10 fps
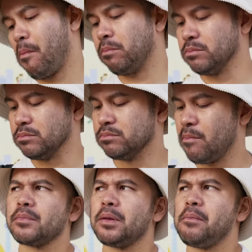Hmm.
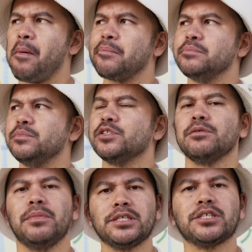So
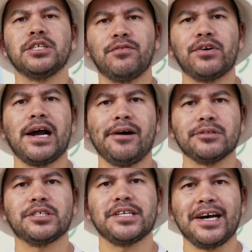much tougher
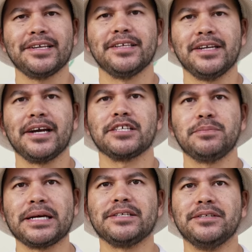outside than I
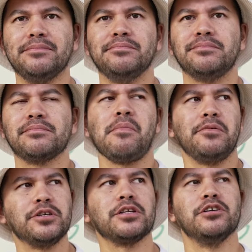expected.
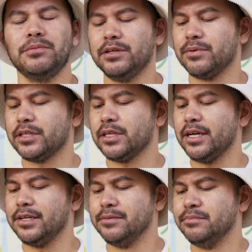Really? Took a little bit of work to
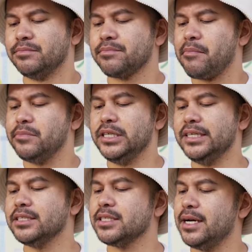get in. The
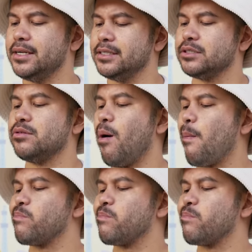inside is